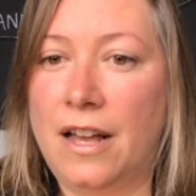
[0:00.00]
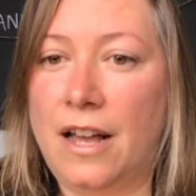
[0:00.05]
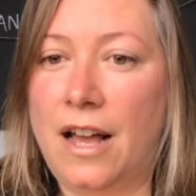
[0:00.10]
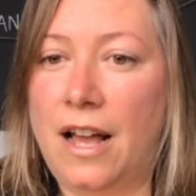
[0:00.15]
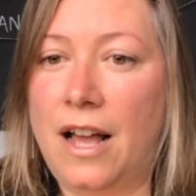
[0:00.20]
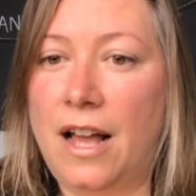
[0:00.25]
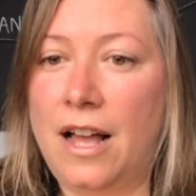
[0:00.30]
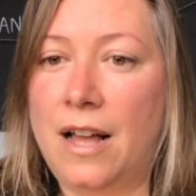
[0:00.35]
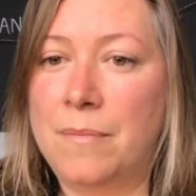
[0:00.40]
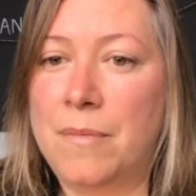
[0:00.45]

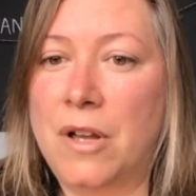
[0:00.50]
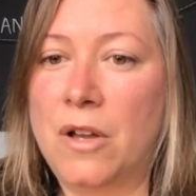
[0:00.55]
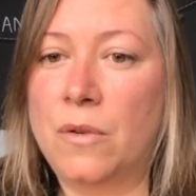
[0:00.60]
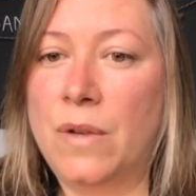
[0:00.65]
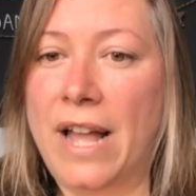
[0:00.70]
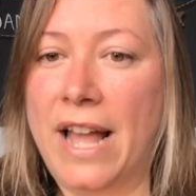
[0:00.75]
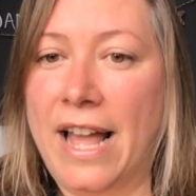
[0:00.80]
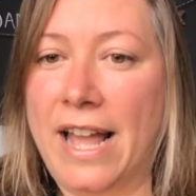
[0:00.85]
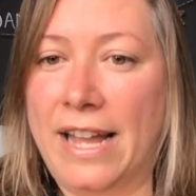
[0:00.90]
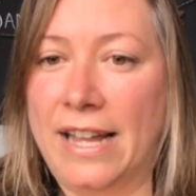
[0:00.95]

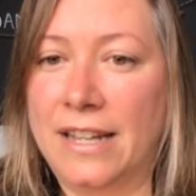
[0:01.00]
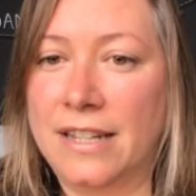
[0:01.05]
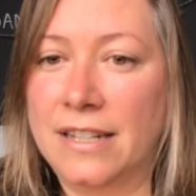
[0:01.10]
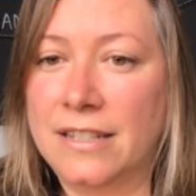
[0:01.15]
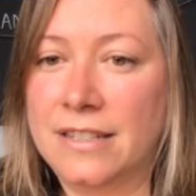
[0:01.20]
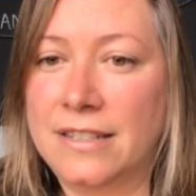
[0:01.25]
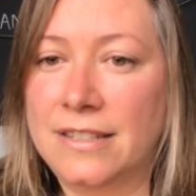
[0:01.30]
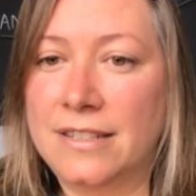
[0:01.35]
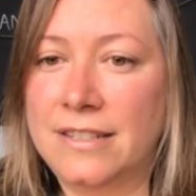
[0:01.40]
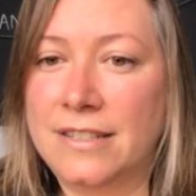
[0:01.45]
Okay,
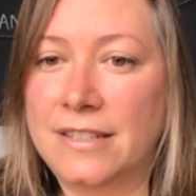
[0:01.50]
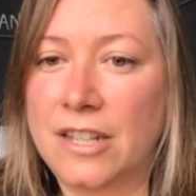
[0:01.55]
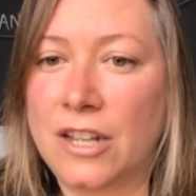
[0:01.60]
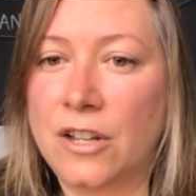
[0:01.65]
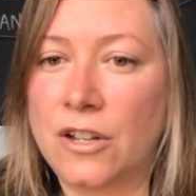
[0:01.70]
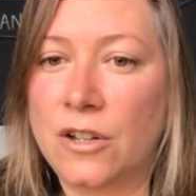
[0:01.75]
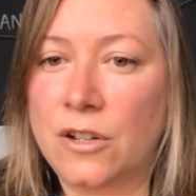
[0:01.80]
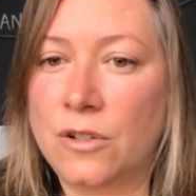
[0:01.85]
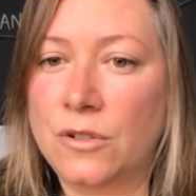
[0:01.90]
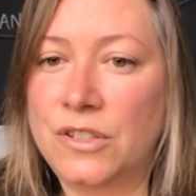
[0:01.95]

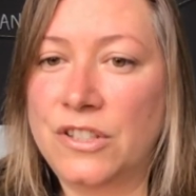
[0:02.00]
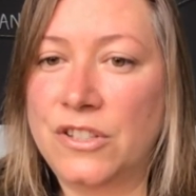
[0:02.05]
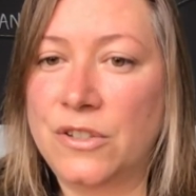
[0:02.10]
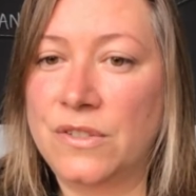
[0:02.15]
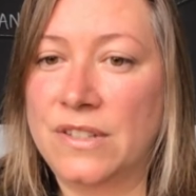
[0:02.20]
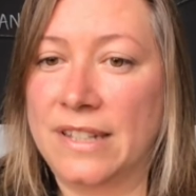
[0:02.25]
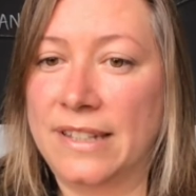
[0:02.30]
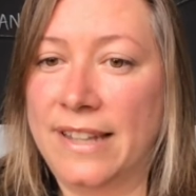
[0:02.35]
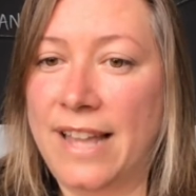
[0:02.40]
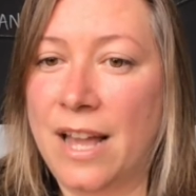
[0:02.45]
so
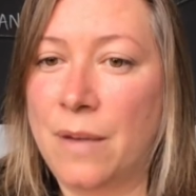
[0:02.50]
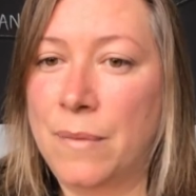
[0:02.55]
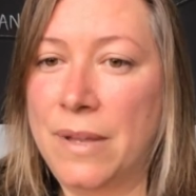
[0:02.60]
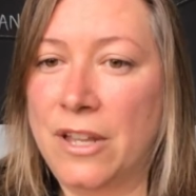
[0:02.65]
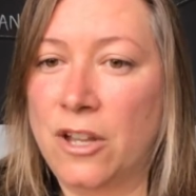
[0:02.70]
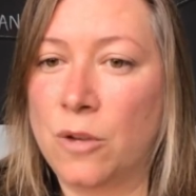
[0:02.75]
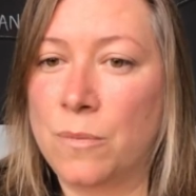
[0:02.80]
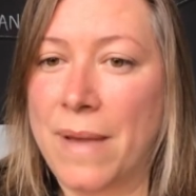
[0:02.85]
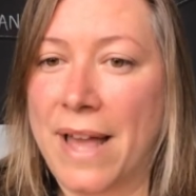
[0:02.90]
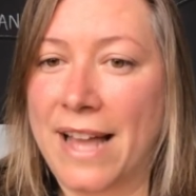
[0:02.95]
Susan, can we
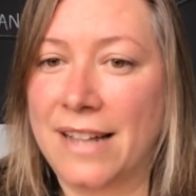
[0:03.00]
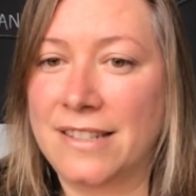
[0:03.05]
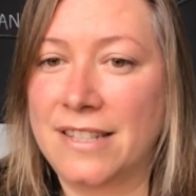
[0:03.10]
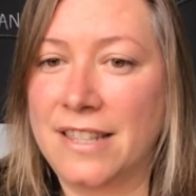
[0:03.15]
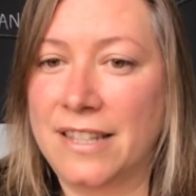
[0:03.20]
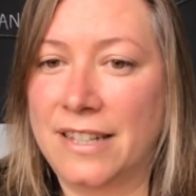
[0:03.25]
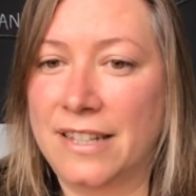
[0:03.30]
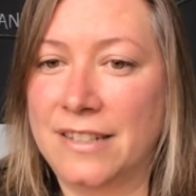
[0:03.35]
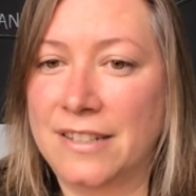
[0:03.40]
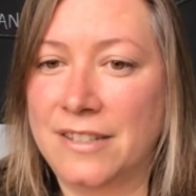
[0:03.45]
go back to
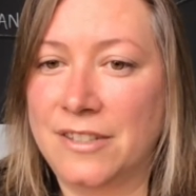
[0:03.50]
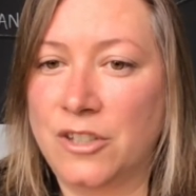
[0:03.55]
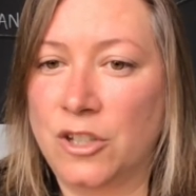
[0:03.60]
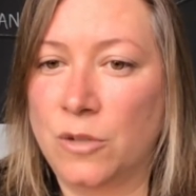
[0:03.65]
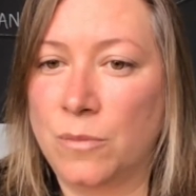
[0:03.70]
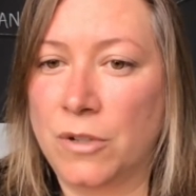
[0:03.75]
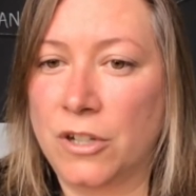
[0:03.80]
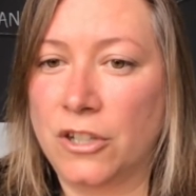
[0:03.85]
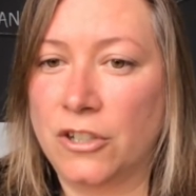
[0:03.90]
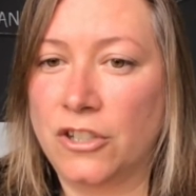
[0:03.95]
the
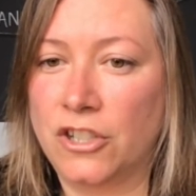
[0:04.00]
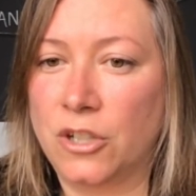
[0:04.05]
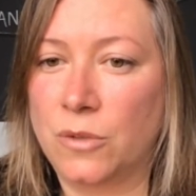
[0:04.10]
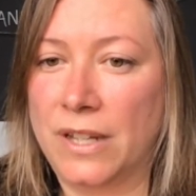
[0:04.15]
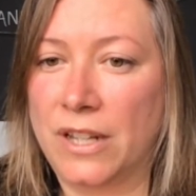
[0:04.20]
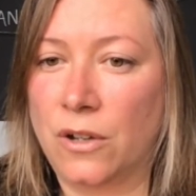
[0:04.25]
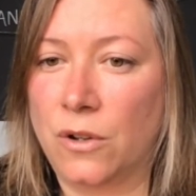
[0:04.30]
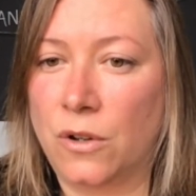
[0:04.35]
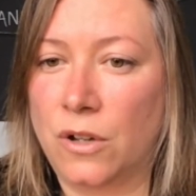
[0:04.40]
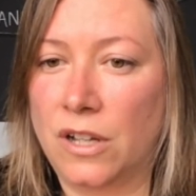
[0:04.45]
consumer
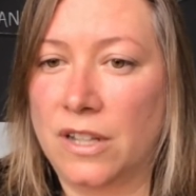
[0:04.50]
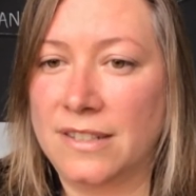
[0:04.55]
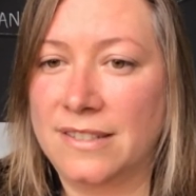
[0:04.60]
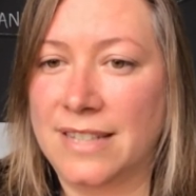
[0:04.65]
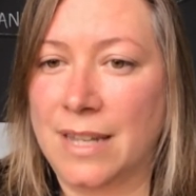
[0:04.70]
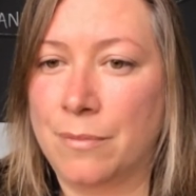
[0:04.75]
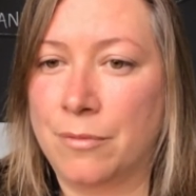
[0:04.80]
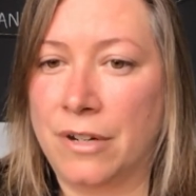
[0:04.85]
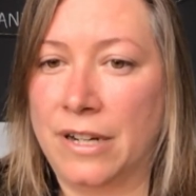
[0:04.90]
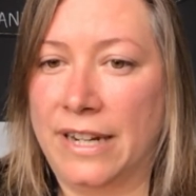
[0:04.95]
doing all
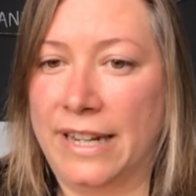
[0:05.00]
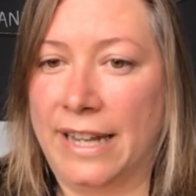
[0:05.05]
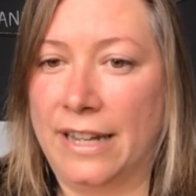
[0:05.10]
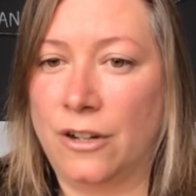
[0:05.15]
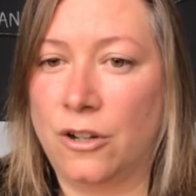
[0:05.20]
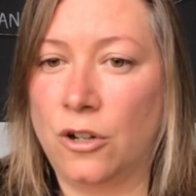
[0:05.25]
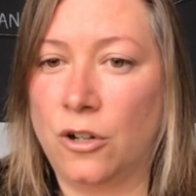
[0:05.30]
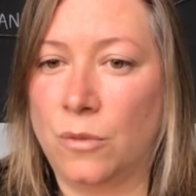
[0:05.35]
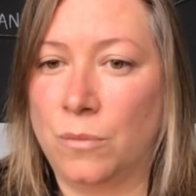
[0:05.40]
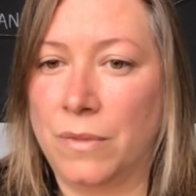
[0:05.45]
separating at
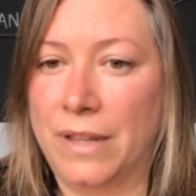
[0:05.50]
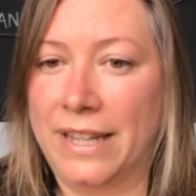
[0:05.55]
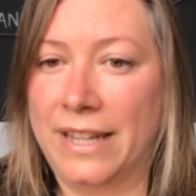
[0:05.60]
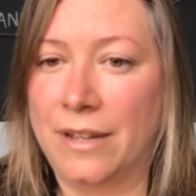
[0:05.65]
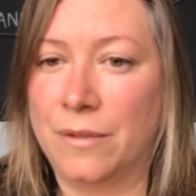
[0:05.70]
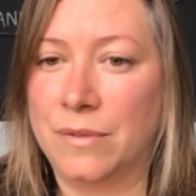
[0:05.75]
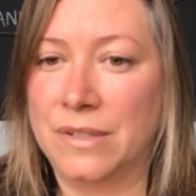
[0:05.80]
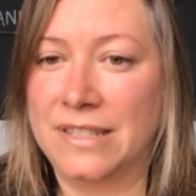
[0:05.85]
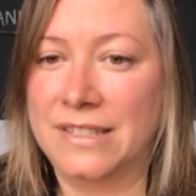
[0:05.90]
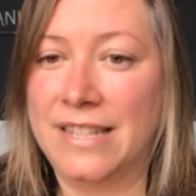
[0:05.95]
home like
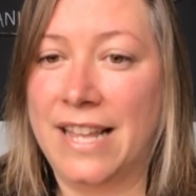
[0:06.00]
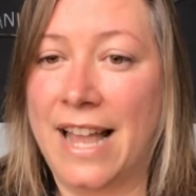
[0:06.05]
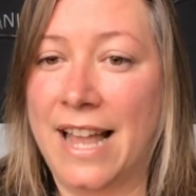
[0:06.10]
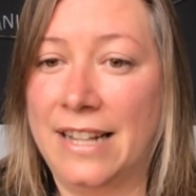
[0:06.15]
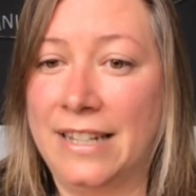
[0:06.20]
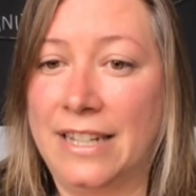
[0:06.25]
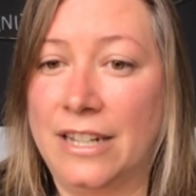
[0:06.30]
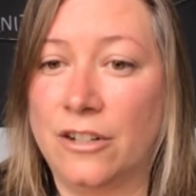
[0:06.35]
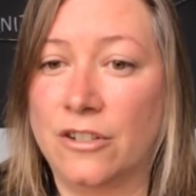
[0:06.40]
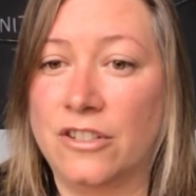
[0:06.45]
it was
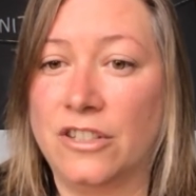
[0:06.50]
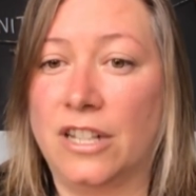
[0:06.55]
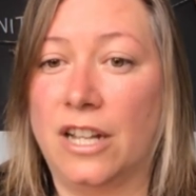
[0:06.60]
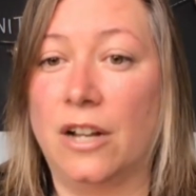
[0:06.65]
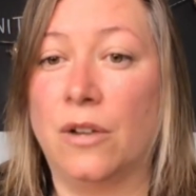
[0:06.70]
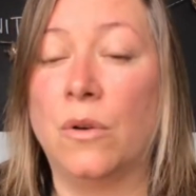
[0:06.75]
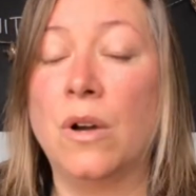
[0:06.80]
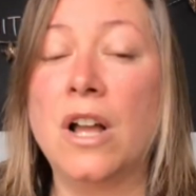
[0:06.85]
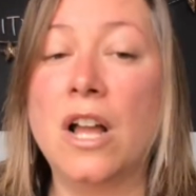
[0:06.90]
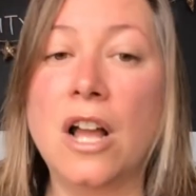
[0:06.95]
10 years
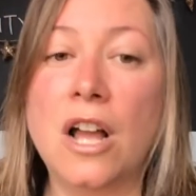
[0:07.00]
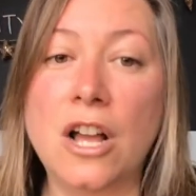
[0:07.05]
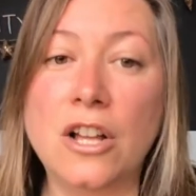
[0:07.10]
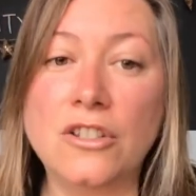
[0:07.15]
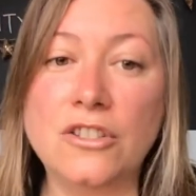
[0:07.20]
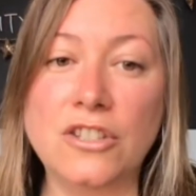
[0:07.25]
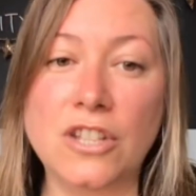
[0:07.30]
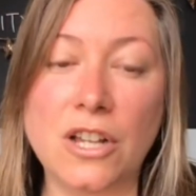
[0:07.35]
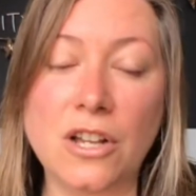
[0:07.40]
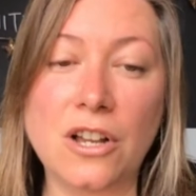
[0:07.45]
ago?
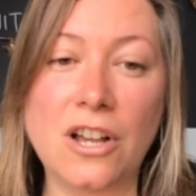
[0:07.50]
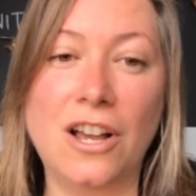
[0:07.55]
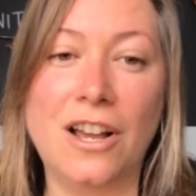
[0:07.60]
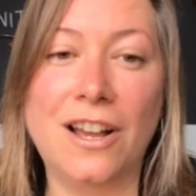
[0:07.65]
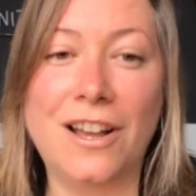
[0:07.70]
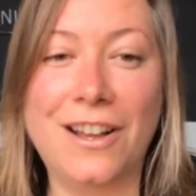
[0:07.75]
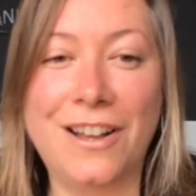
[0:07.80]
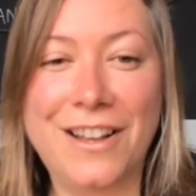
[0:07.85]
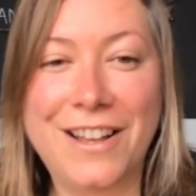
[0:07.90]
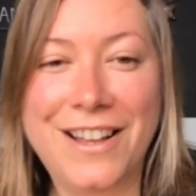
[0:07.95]
So
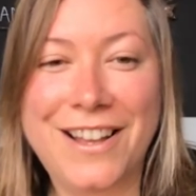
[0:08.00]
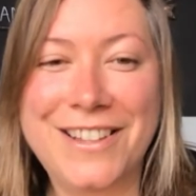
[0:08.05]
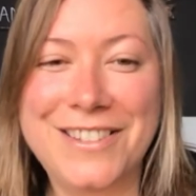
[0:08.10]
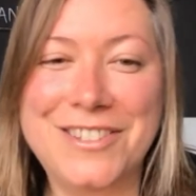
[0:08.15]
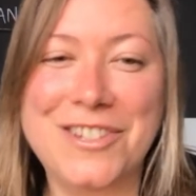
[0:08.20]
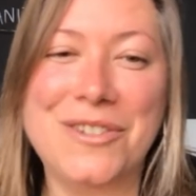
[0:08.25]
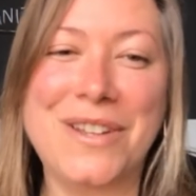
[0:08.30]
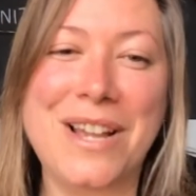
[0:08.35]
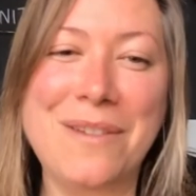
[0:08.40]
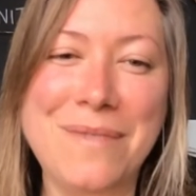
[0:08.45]

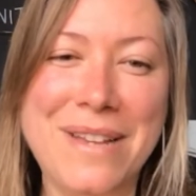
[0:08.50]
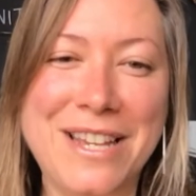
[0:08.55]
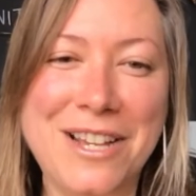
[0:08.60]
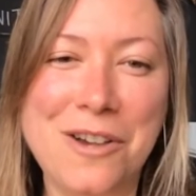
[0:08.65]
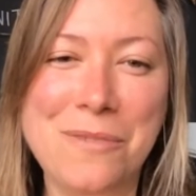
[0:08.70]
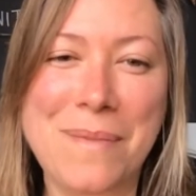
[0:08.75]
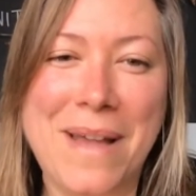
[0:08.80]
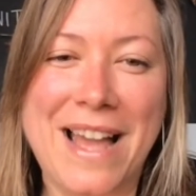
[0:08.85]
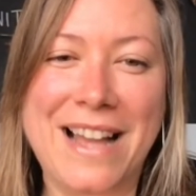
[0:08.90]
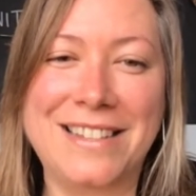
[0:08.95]
can we
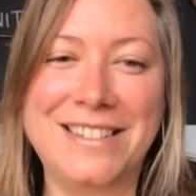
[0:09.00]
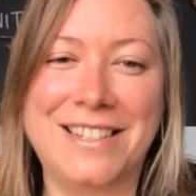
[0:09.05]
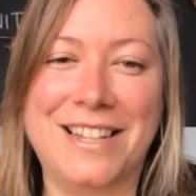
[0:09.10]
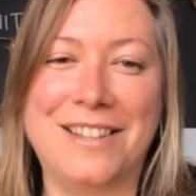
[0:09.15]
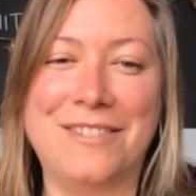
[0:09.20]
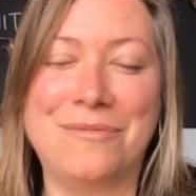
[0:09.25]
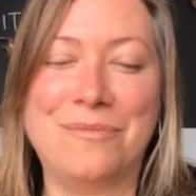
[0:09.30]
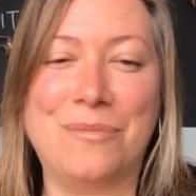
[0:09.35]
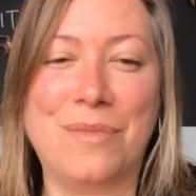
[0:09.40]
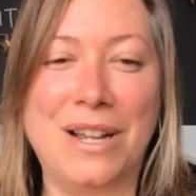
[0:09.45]
go back to
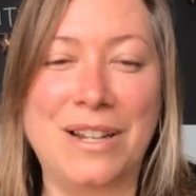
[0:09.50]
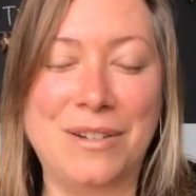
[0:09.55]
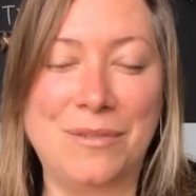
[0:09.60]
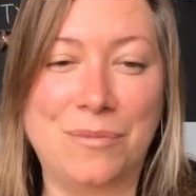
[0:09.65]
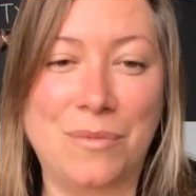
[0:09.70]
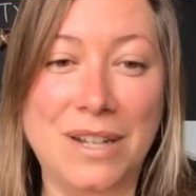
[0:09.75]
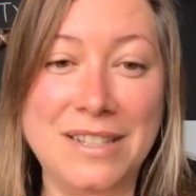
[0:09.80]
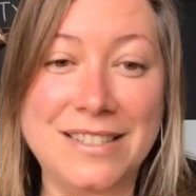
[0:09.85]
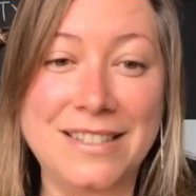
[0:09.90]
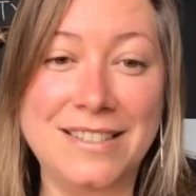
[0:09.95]
when it
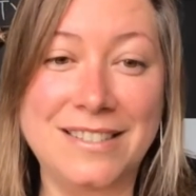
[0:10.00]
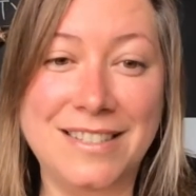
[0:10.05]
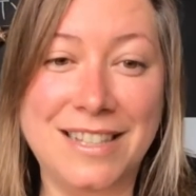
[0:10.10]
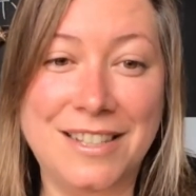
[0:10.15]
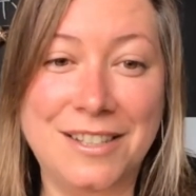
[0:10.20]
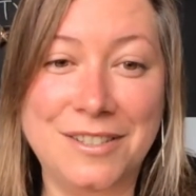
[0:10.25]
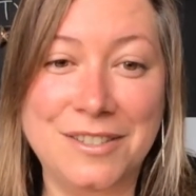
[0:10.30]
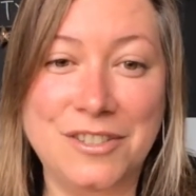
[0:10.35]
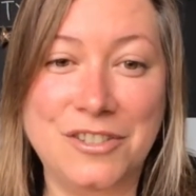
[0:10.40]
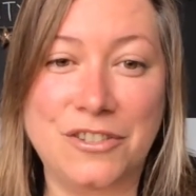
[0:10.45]
wasn't
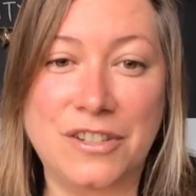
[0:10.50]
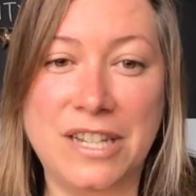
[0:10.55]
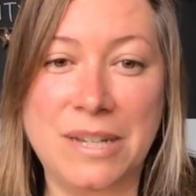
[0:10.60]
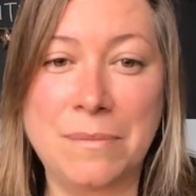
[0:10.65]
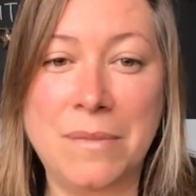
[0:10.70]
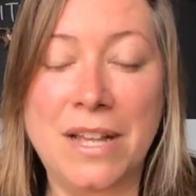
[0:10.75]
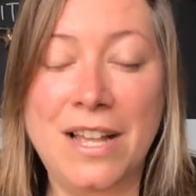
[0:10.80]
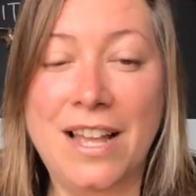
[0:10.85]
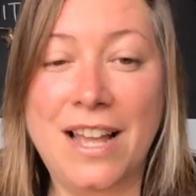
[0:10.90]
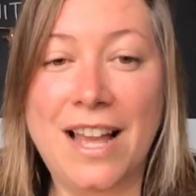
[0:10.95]
single
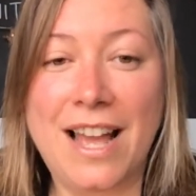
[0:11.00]
stream?